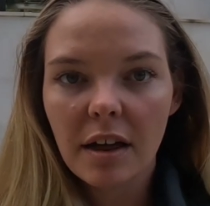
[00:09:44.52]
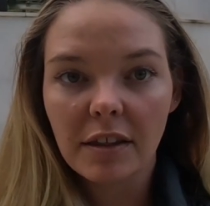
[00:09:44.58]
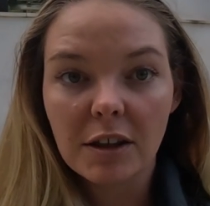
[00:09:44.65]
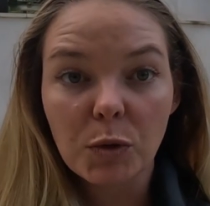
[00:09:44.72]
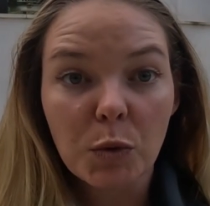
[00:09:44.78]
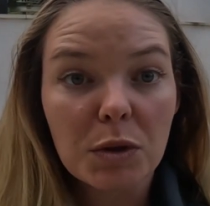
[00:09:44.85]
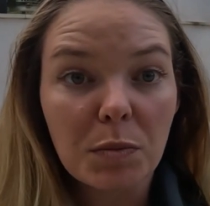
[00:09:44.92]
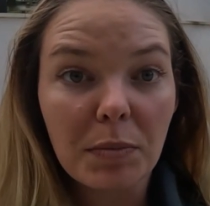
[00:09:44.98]

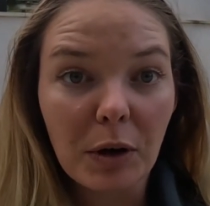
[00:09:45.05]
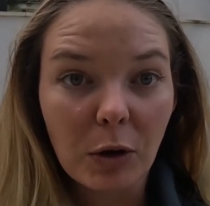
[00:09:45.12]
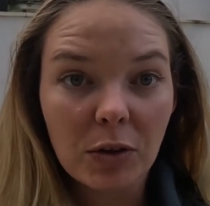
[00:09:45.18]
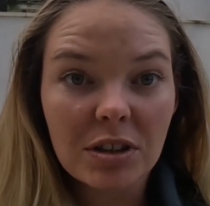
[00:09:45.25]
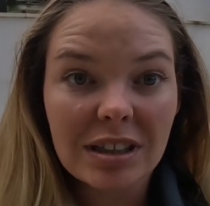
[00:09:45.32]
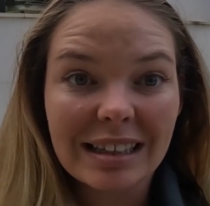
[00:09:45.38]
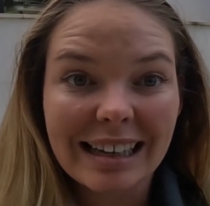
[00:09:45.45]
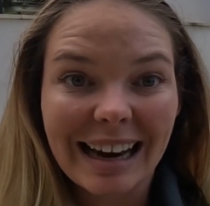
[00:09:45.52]
This was
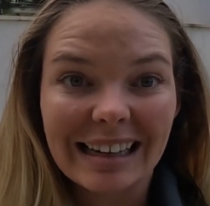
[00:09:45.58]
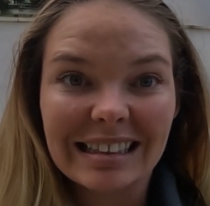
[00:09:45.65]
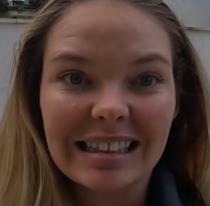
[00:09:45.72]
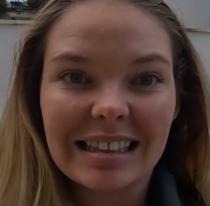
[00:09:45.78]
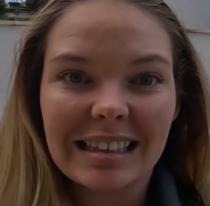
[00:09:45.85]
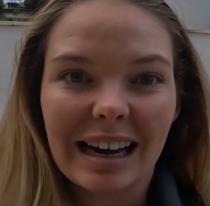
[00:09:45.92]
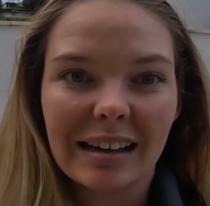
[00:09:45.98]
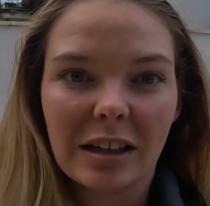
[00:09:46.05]
built in
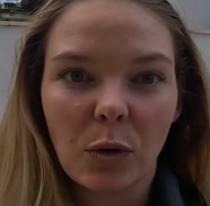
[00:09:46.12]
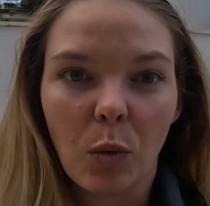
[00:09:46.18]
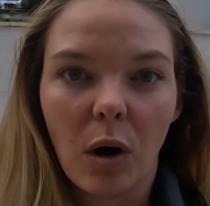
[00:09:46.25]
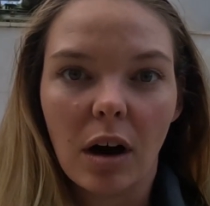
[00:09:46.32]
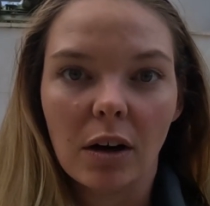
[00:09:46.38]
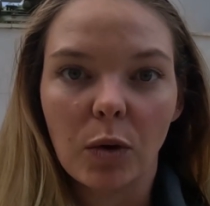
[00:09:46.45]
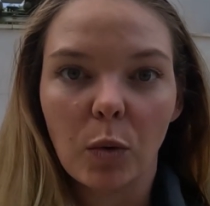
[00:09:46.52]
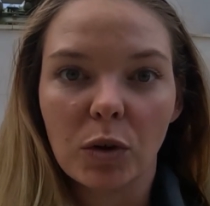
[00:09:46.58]

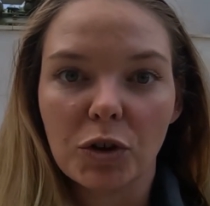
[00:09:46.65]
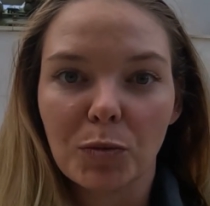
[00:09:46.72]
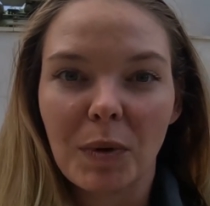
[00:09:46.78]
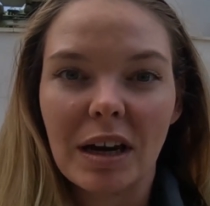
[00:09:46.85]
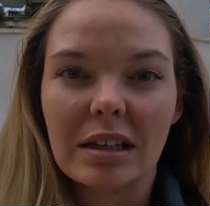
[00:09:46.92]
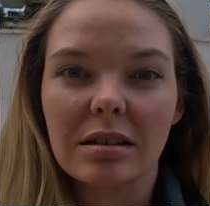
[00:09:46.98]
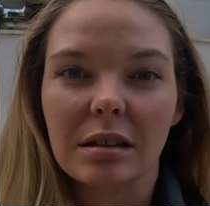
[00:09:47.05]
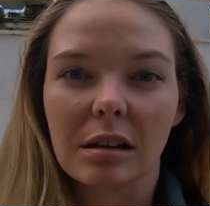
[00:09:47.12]
1991, which
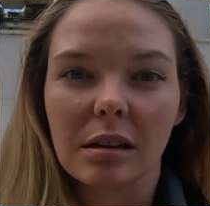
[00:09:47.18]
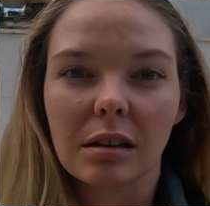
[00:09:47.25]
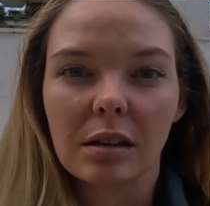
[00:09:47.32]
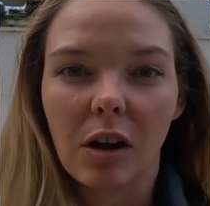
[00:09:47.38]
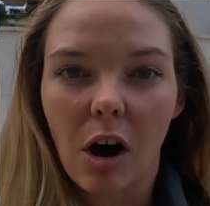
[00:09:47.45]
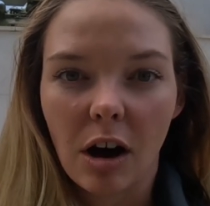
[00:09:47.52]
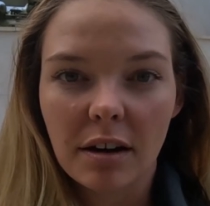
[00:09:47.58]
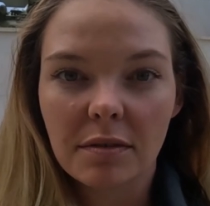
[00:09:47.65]
makes a
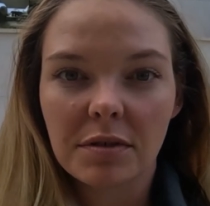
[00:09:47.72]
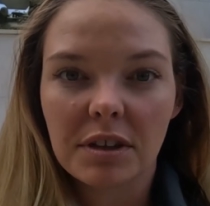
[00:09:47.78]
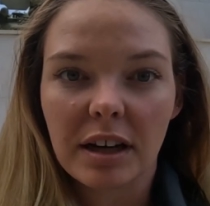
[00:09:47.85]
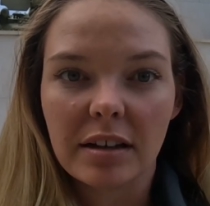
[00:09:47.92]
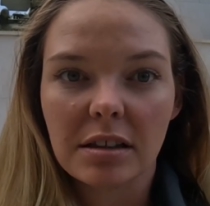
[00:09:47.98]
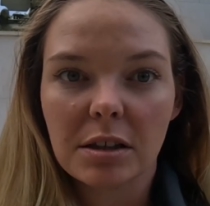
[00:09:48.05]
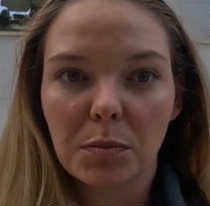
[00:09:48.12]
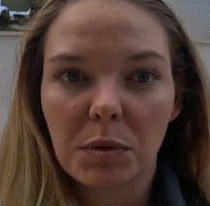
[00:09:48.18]
lot of
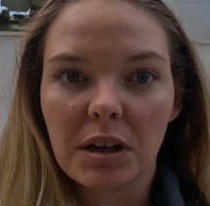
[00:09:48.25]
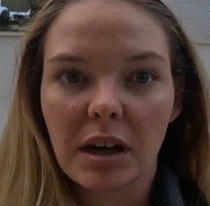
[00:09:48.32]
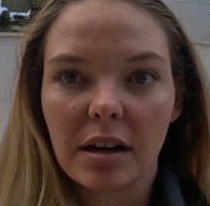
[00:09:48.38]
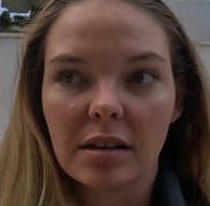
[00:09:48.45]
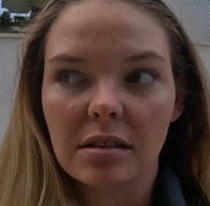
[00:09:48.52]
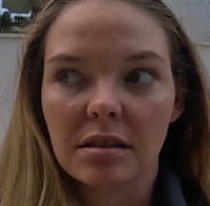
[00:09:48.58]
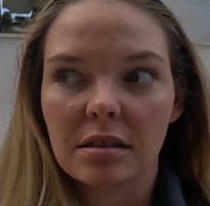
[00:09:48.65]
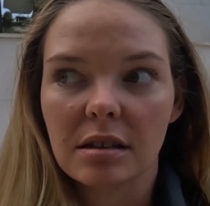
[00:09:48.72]
sense
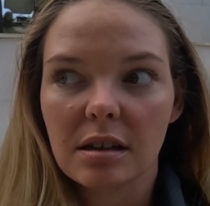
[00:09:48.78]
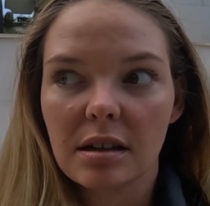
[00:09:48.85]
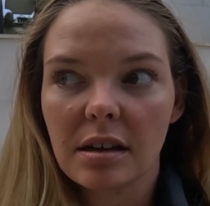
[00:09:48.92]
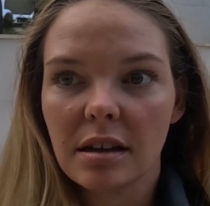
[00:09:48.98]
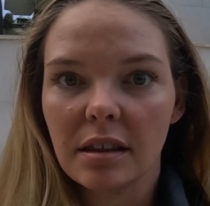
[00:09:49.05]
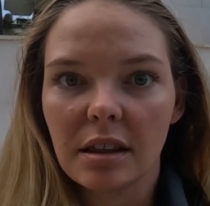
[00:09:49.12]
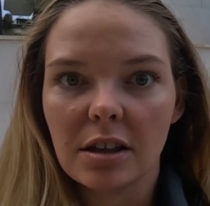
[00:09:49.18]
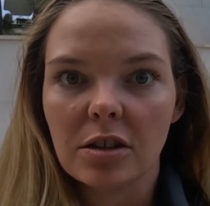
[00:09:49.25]
because
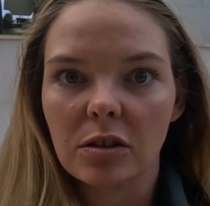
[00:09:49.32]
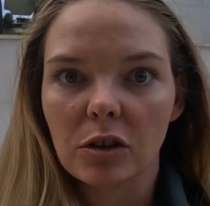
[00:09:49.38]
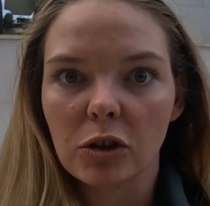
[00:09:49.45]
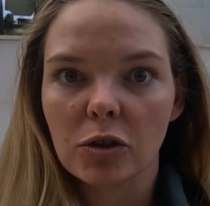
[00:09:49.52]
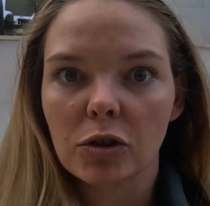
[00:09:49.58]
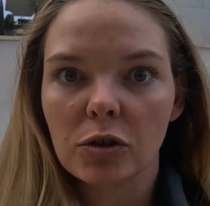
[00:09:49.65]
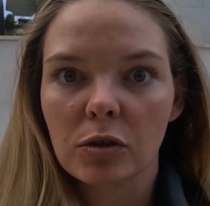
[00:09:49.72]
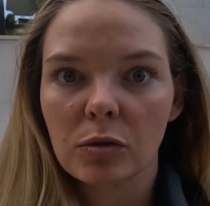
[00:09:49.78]
this
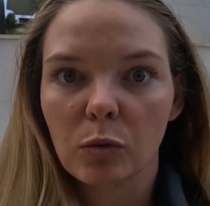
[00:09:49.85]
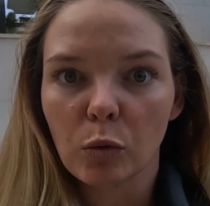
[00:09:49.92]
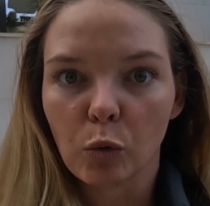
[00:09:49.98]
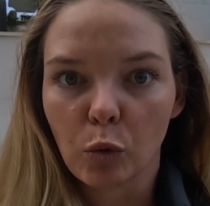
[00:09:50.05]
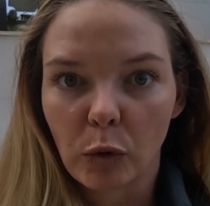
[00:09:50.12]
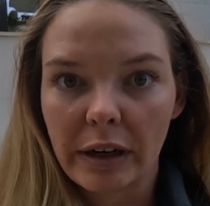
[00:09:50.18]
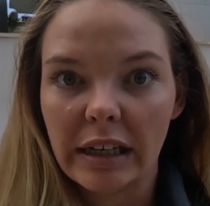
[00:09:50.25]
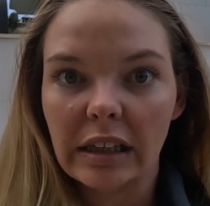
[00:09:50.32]
looks
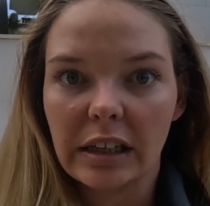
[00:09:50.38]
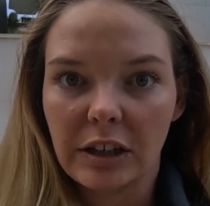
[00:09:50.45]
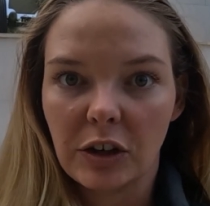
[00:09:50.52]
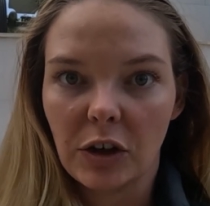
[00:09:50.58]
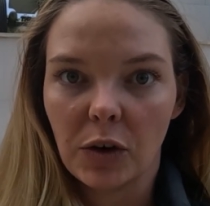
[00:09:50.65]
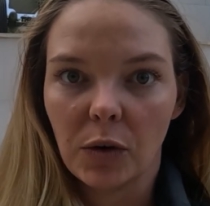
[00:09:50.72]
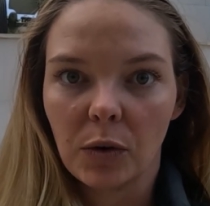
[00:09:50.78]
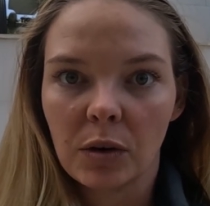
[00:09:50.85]
really
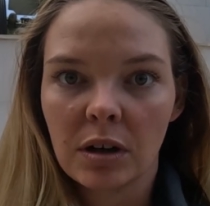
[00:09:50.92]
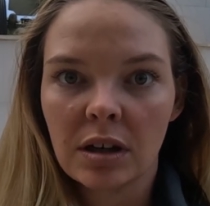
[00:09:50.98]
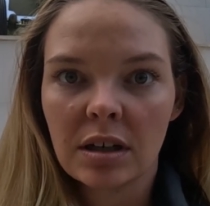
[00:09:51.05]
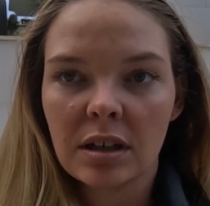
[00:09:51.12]
new.